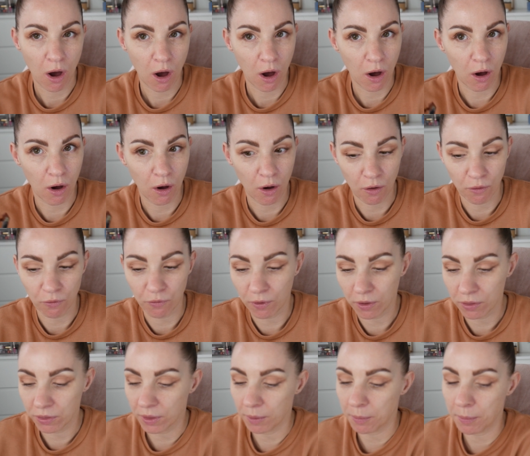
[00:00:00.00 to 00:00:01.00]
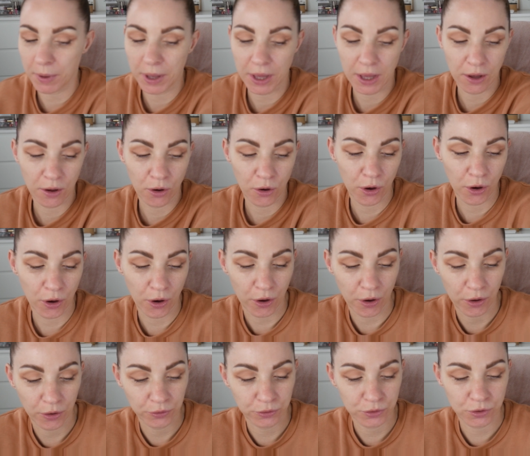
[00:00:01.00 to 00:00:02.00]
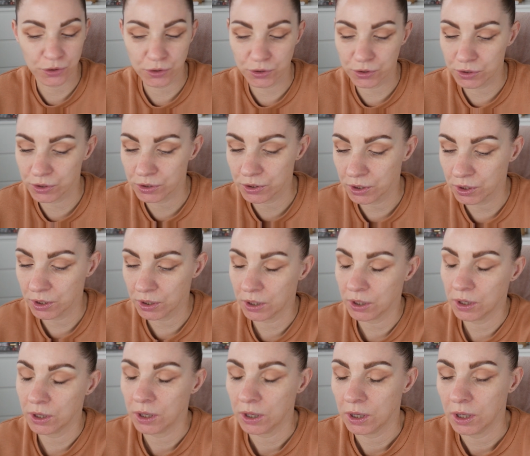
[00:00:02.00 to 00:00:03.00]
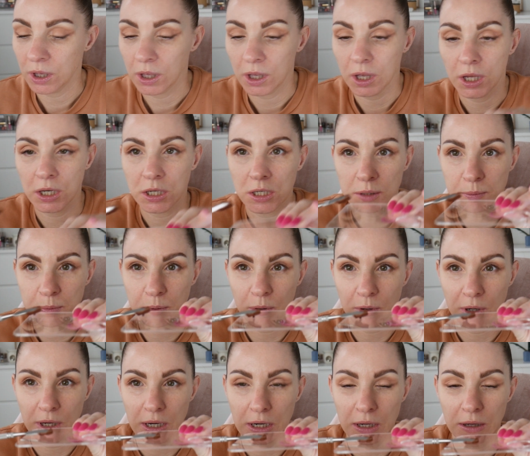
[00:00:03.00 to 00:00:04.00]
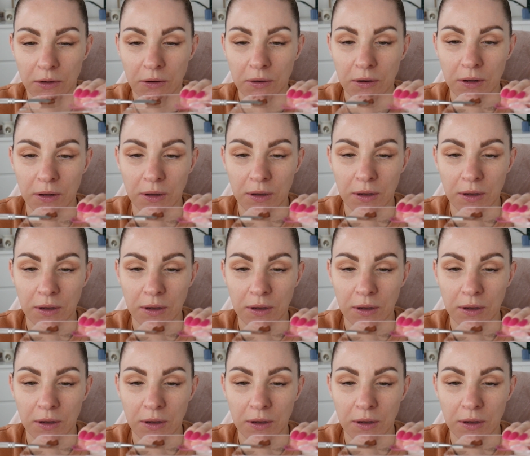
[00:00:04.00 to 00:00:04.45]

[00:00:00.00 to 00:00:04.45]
of the pot. Just put it on,